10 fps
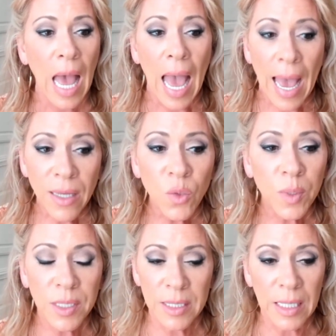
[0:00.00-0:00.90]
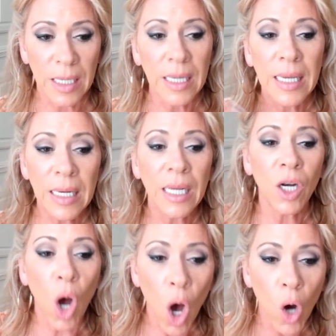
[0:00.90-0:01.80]
As we'll see, Gideon
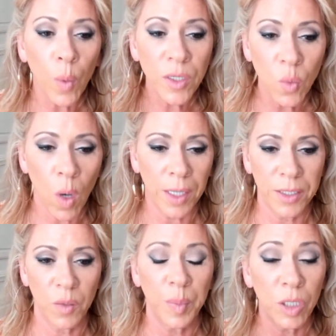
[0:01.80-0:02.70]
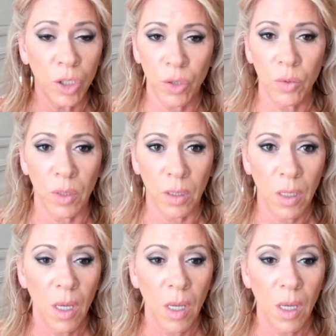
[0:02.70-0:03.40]
always wanted to be sure